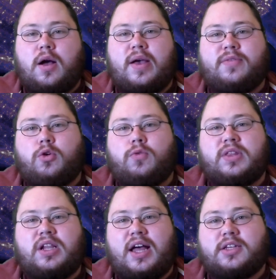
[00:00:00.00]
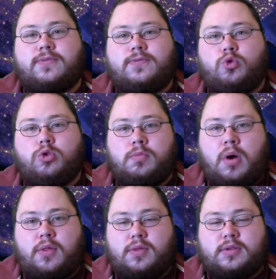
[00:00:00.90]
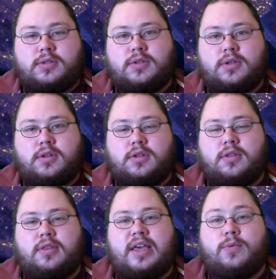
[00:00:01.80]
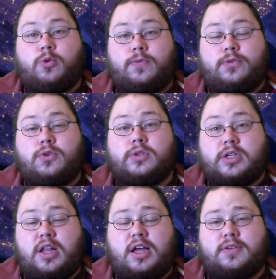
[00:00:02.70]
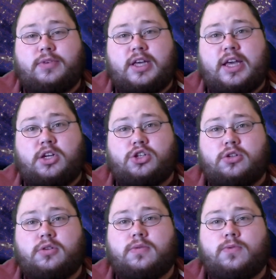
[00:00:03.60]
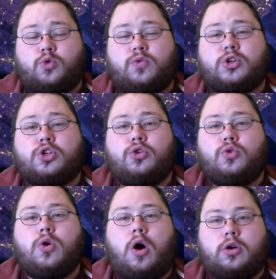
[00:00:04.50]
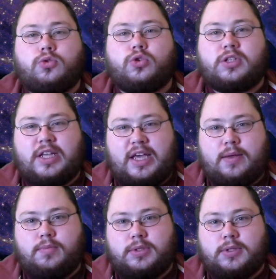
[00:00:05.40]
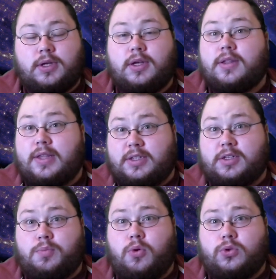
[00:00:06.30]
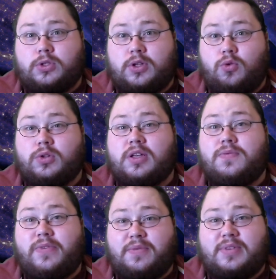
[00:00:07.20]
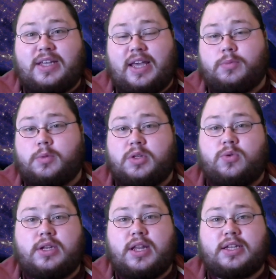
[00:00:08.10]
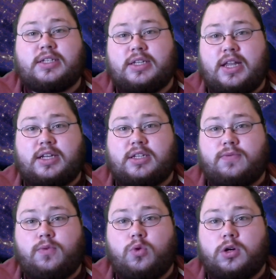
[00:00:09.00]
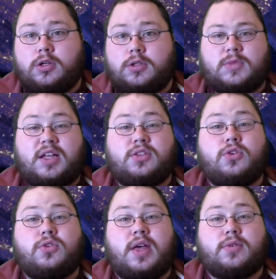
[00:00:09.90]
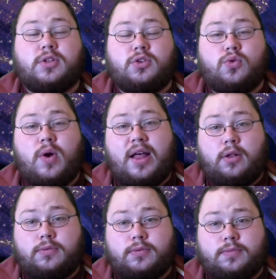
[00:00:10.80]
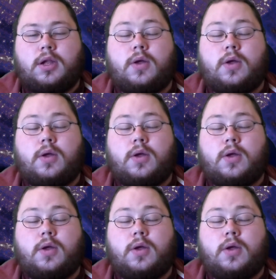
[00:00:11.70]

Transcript: However, over the last 4 months, they've refused classification for over 200 games. This is opposed to only 50 games between 1994 and 2012.